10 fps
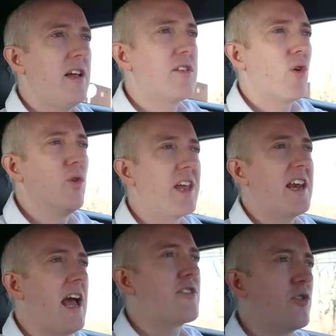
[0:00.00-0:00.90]
It's
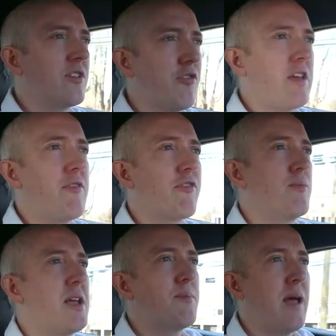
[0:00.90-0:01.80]
only an entrance fee
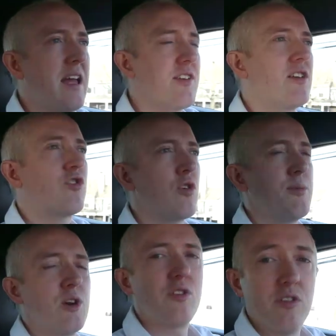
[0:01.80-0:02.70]
for me to pay the
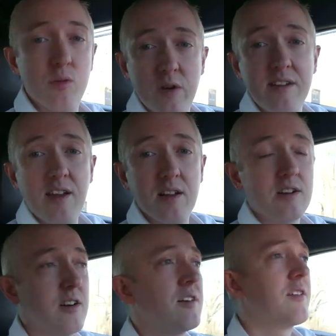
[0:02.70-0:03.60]
distributors and the retailer.